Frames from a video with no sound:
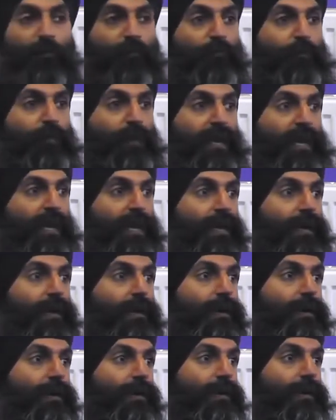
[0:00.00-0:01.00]
of
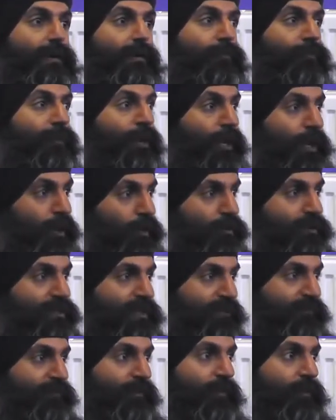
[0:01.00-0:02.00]
being
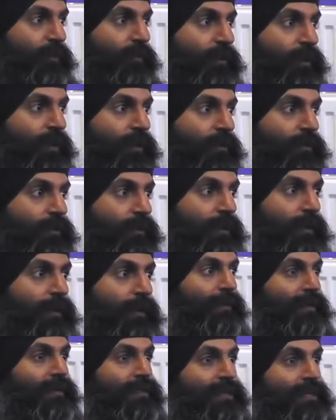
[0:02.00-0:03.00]
reclusive from the world,
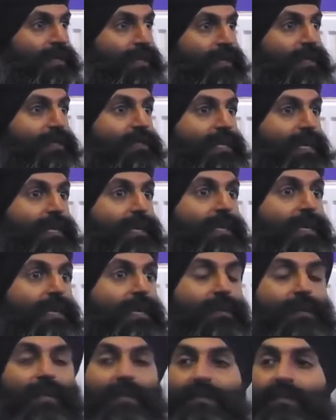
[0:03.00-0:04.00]
there's another
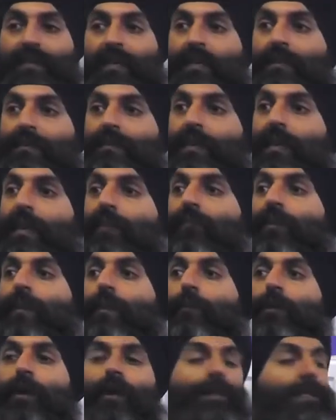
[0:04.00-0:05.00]
technique that says, if
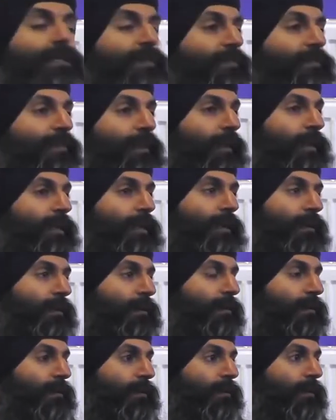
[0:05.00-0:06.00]
I'm going to find
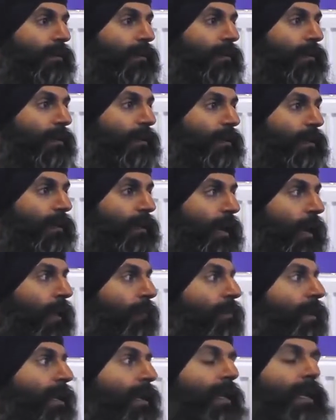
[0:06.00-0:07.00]
God,
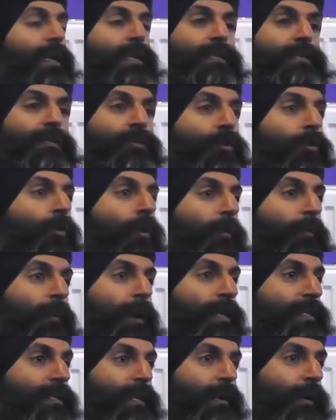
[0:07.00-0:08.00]
I'm going to enjoy
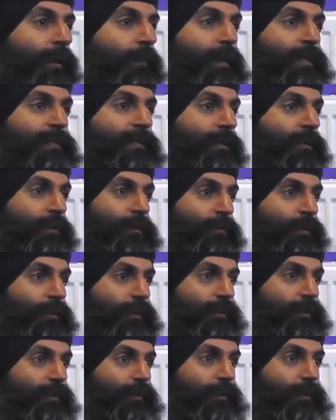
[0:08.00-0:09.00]
my time as I do
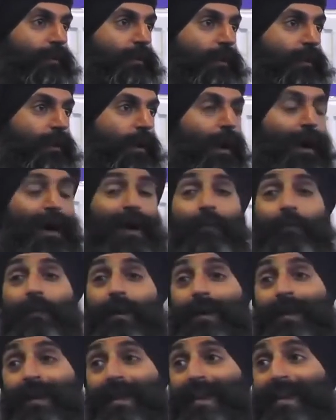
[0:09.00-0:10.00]
it. I'm
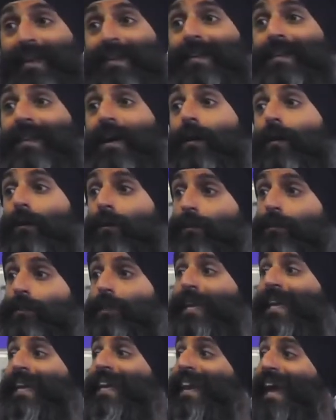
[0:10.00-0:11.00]
going to indulge
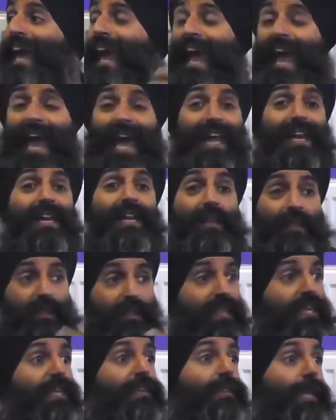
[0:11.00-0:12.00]
in
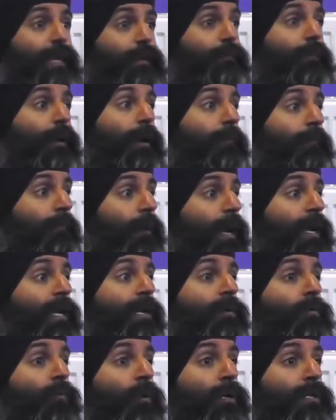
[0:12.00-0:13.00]
anything that my
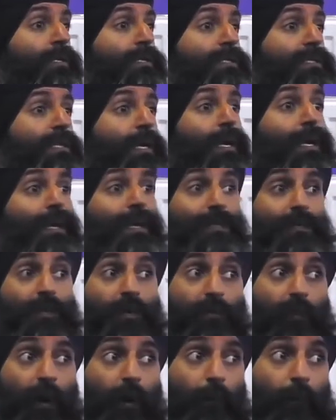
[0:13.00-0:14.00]
mind wants,
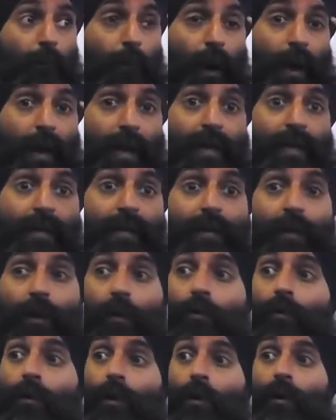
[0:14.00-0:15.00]
so my mind
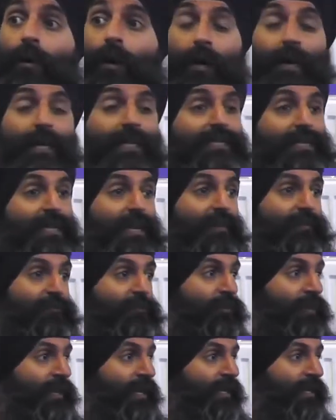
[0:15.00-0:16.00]
no longer is
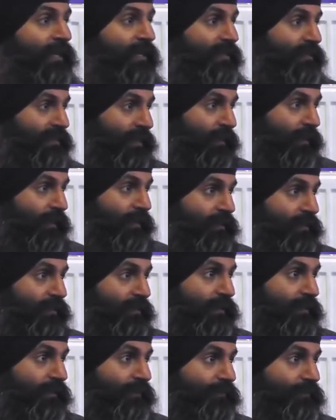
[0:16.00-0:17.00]
left with any
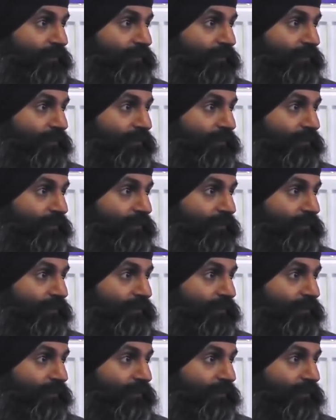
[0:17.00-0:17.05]
desires.